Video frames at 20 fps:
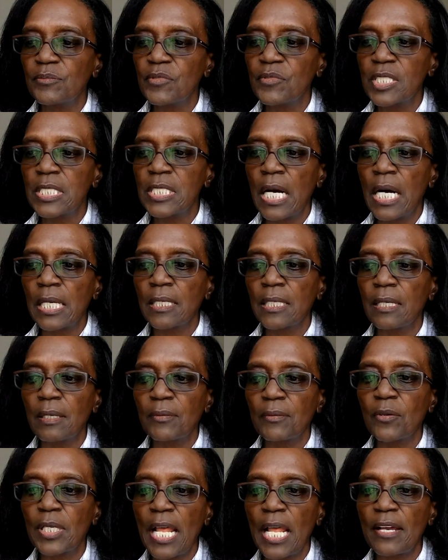Donna,
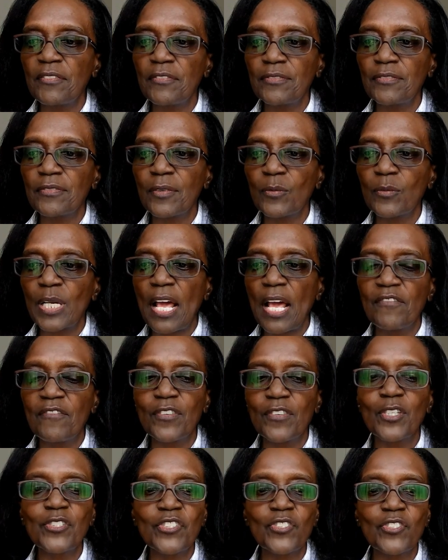when I
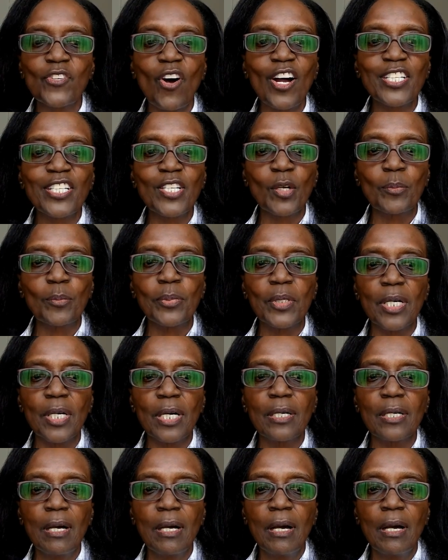first saw your book,
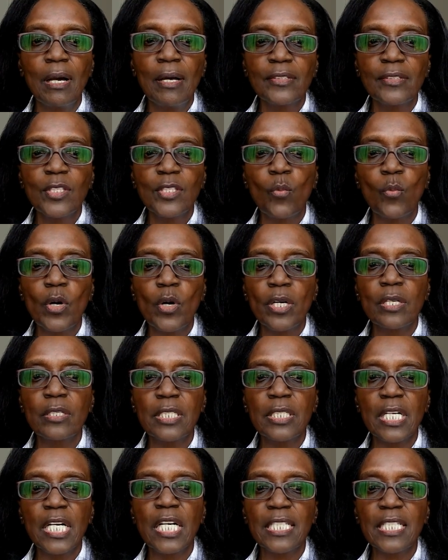the word
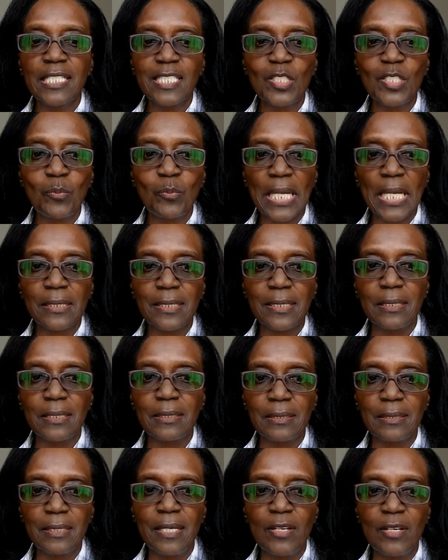unexpected,
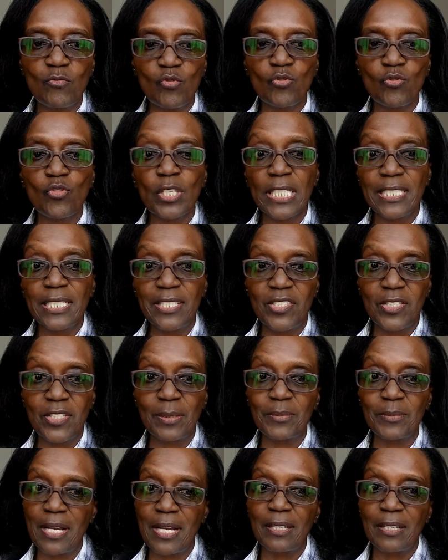it really
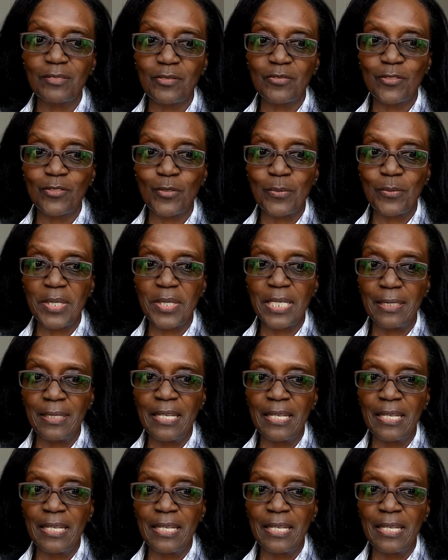jumped out for me.